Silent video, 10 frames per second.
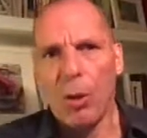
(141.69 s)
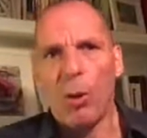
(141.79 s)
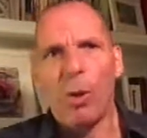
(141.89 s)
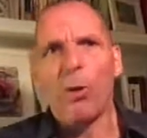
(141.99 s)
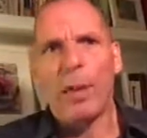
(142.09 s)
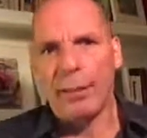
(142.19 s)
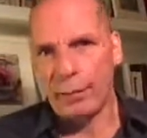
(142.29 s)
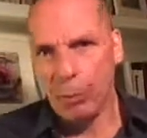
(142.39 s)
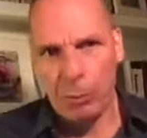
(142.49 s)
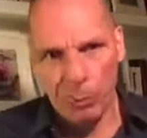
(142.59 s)
All
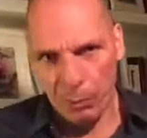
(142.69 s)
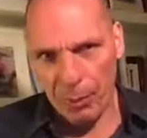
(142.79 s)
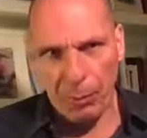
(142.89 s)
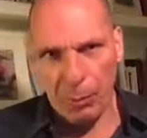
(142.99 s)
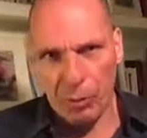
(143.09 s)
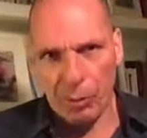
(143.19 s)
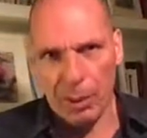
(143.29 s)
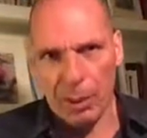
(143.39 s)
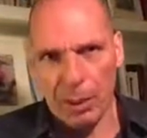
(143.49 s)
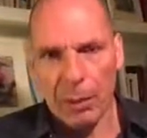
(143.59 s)
that was
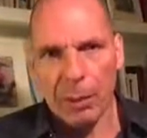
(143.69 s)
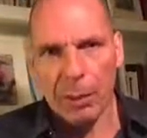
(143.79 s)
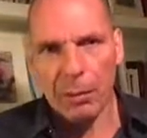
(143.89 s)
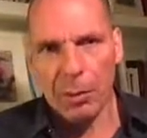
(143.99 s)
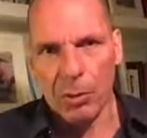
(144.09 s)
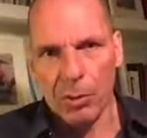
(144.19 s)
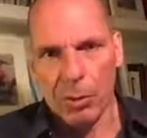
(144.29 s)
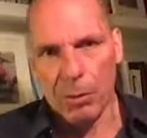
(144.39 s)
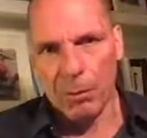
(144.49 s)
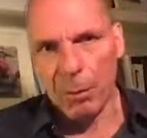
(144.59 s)
doing was
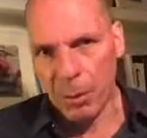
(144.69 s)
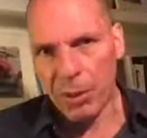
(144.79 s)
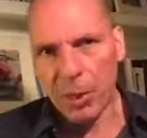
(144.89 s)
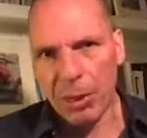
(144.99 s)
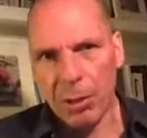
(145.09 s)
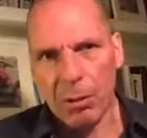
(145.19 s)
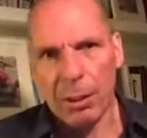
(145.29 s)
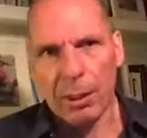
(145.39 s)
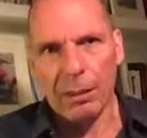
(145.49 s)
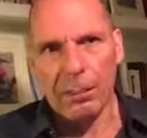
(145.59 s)
boosting
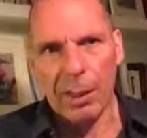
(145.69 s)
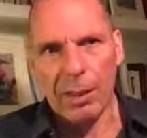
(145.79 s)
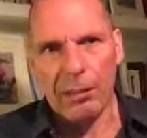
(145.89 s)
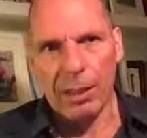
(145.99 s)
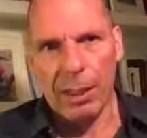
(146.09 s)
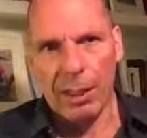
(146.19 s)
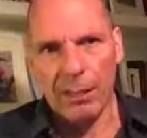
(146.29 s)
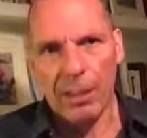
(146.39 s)
inequality massively,